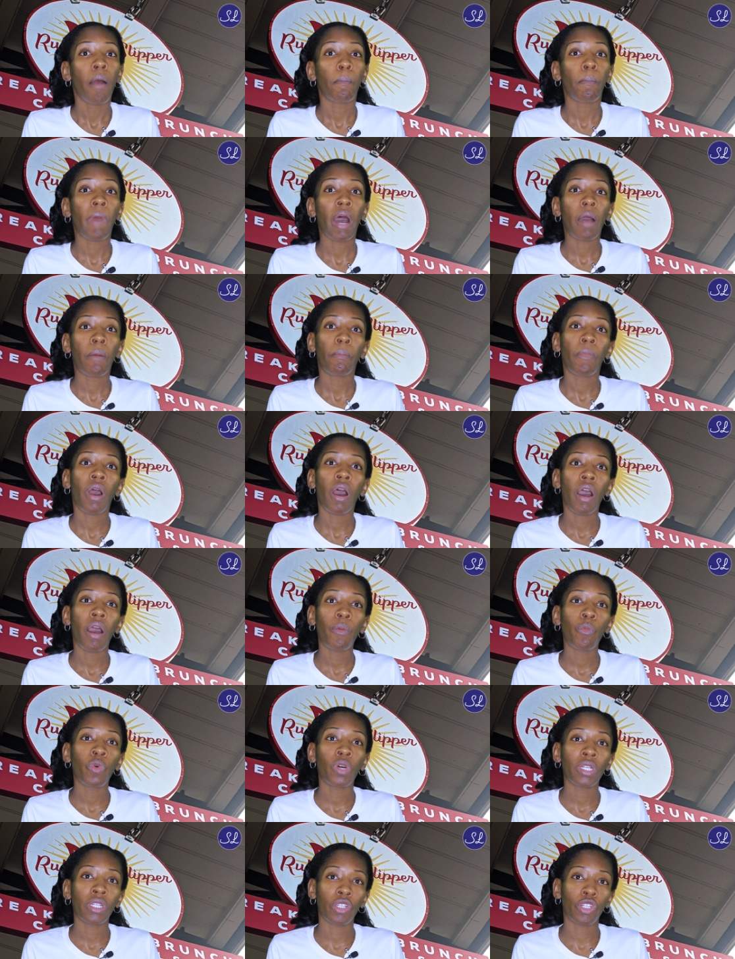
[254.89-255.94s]
My mom
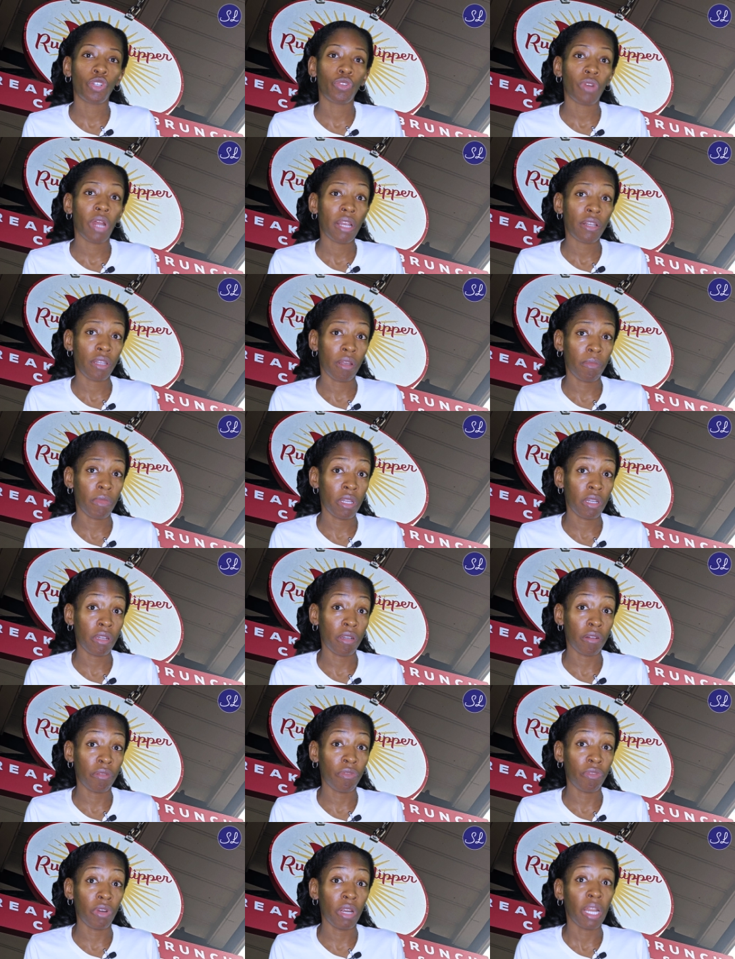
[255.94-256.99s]
wanted to try something
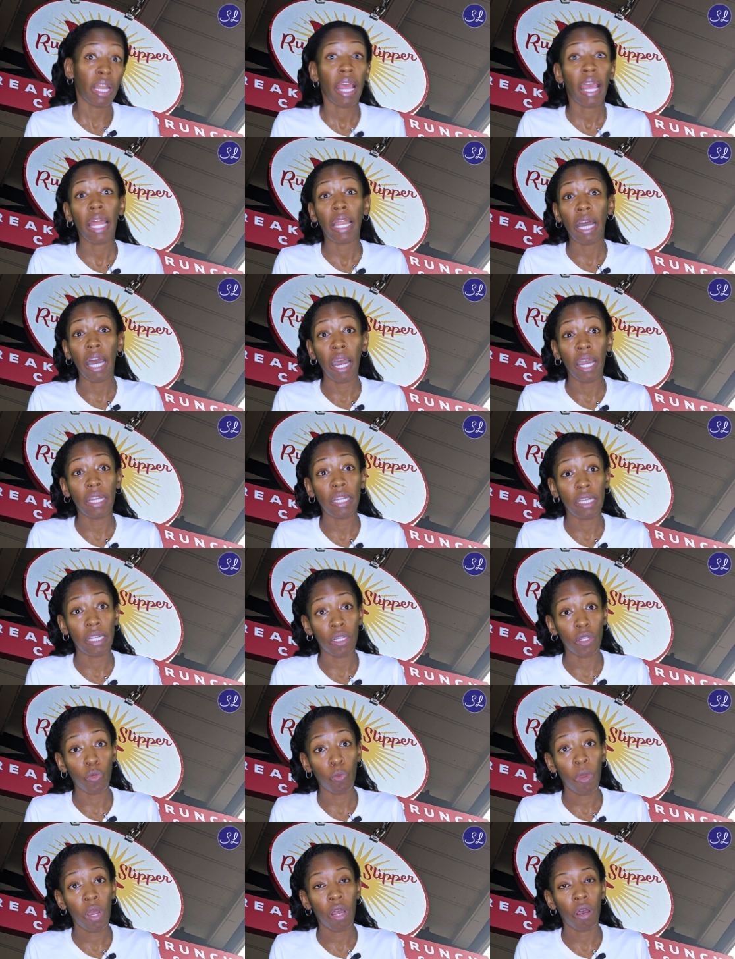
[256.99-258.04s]
different, and I did as
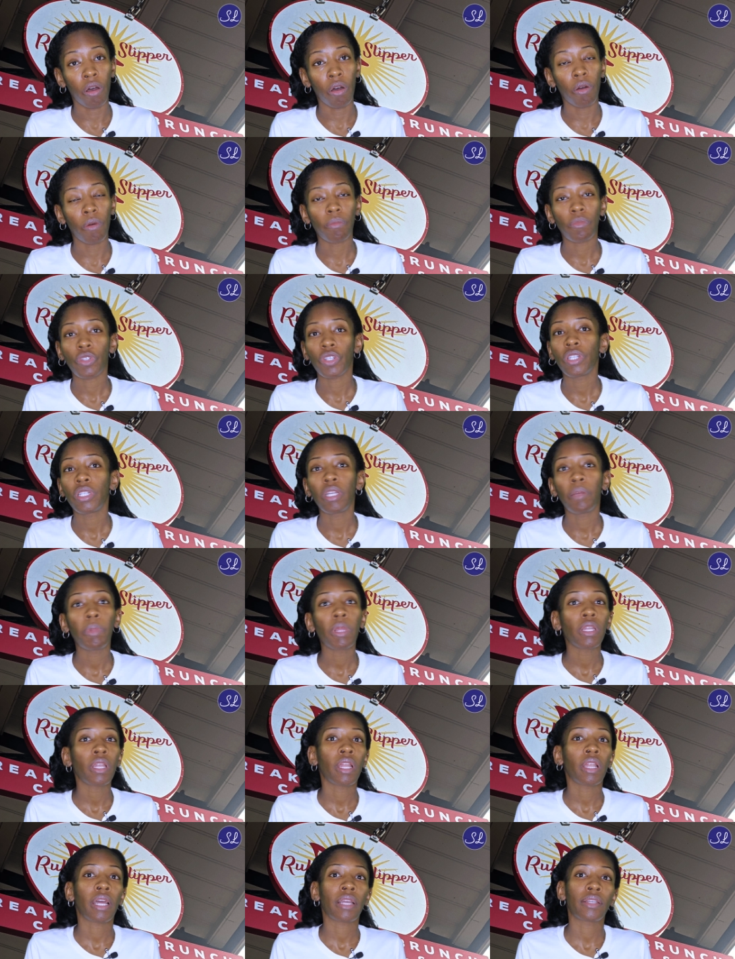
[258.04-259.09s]
well. She
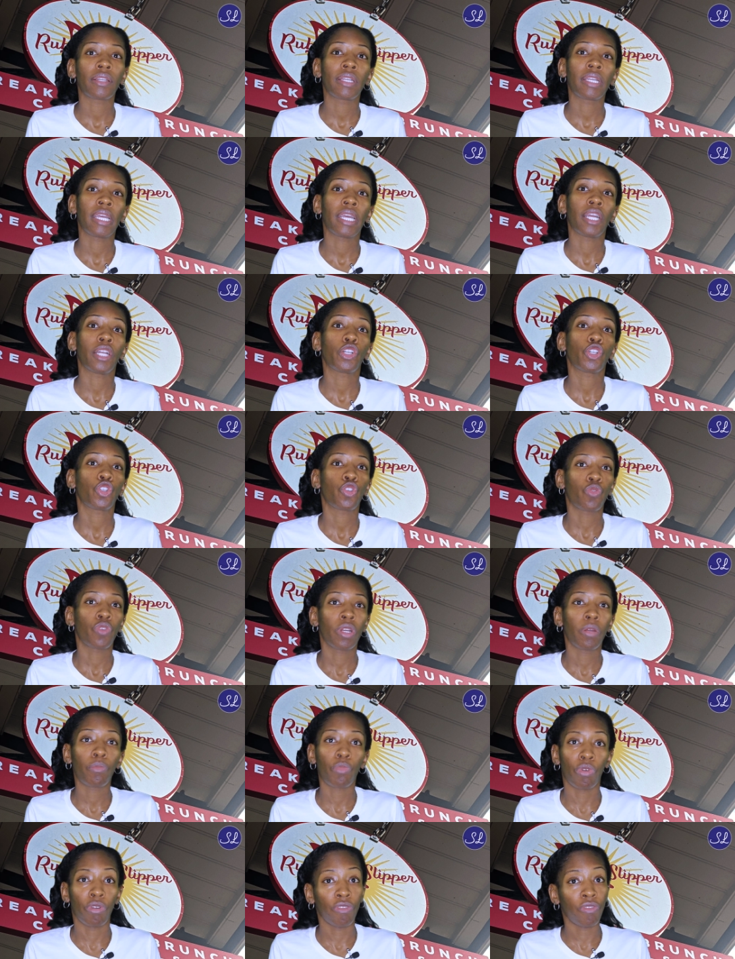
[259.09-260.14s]
typically likes to get
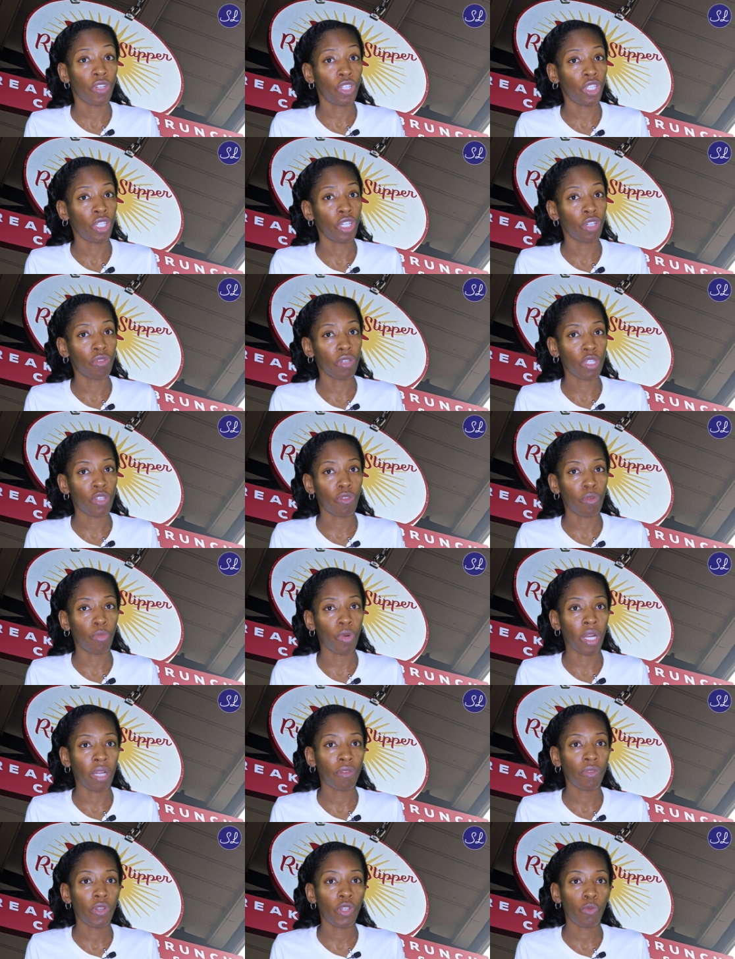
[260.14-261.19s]
shrimp or fish and grits for
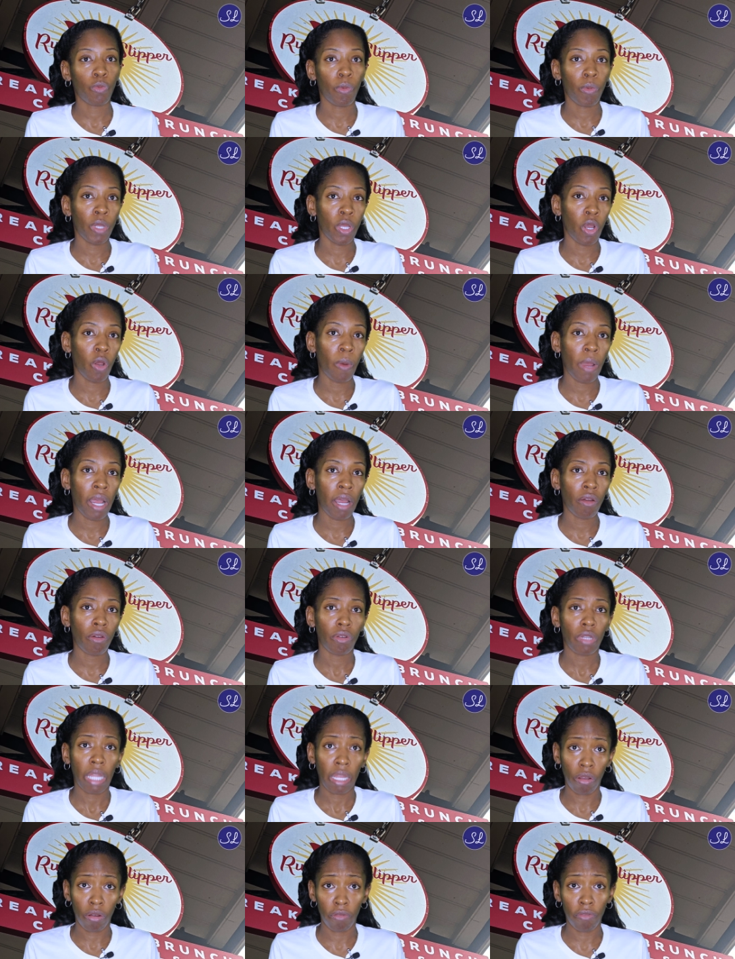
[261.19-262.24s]
breakfast when we go out,
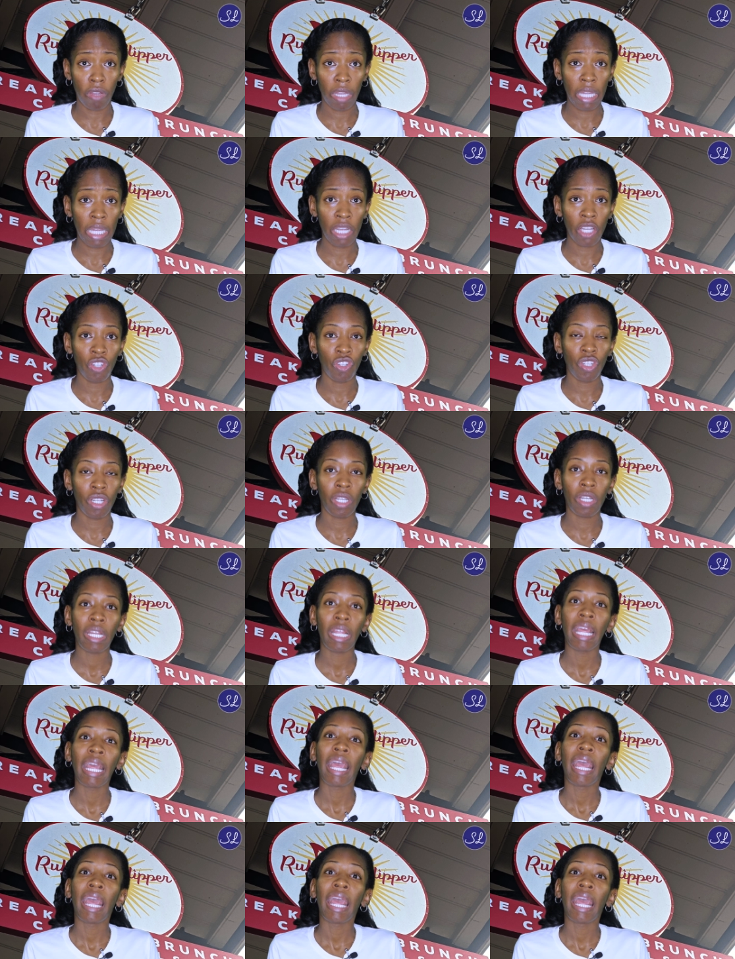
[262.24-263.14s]
like on vacation.